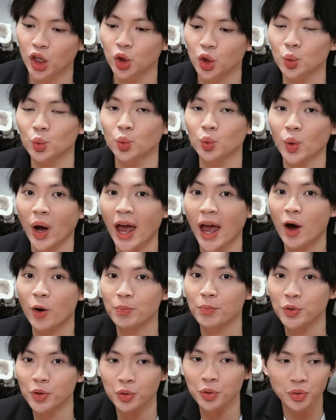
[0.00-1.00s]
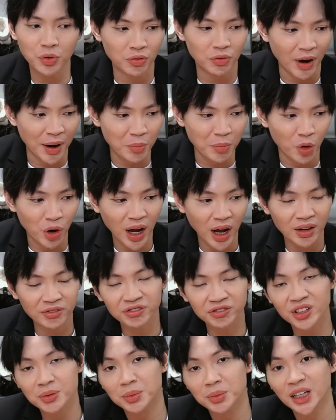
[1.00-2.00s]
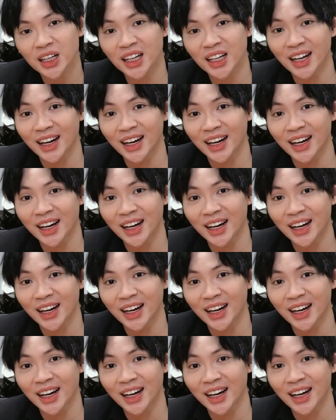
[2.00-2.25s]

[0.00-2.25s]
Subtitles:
to help you write more comfortably in